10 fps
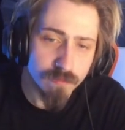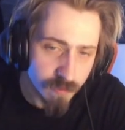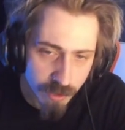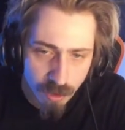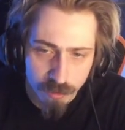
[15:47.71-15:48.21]

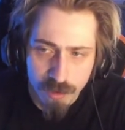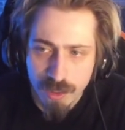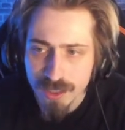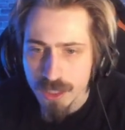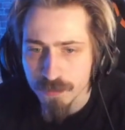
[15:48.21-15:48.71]
you know,
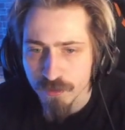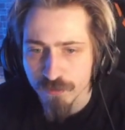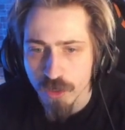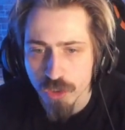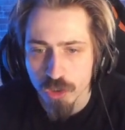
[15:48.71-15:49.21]
keeping
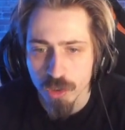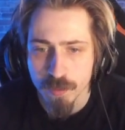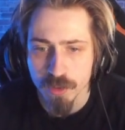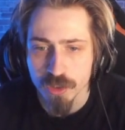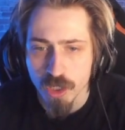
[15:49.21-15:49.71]
Frost Shock
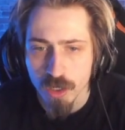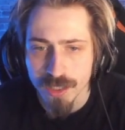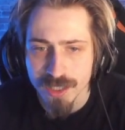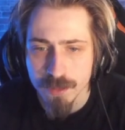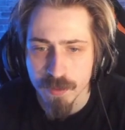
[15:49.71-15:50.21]
up on the
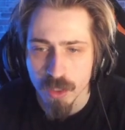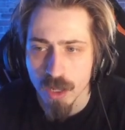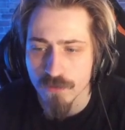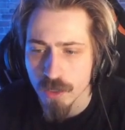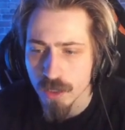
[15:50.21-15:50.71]
target, keeping
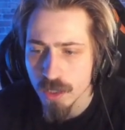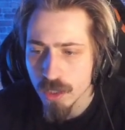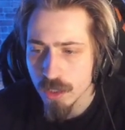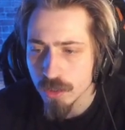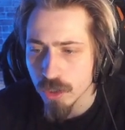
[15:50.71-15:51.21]
Lava
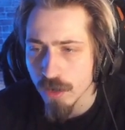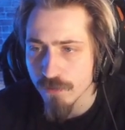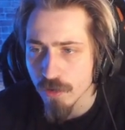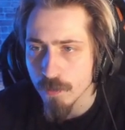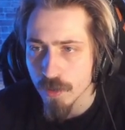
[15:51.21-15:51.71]

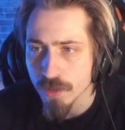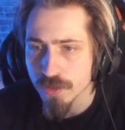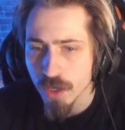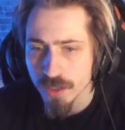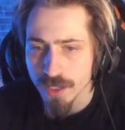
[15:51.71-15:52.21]
up on the
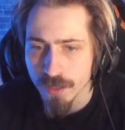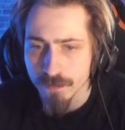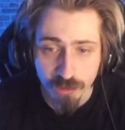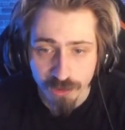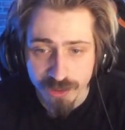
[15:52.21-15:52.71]
target,
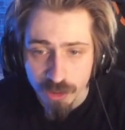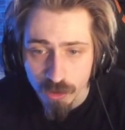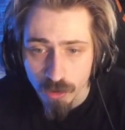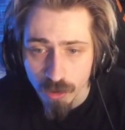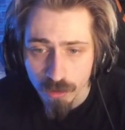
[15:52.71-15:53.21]
using
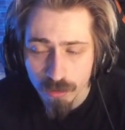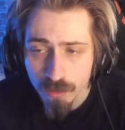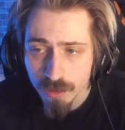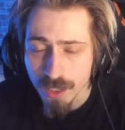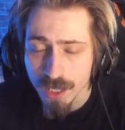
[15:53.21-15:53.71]
your
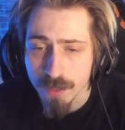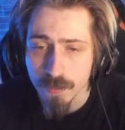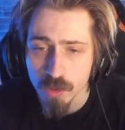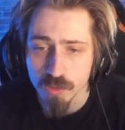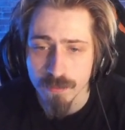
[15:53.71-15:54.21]
Lightning
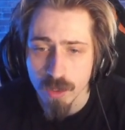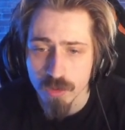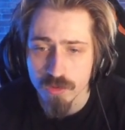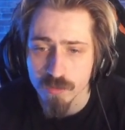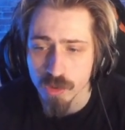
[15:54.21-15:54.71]
Bolts when
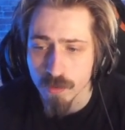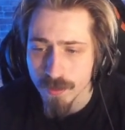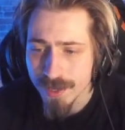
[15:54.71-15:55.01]
Maelstrom's up.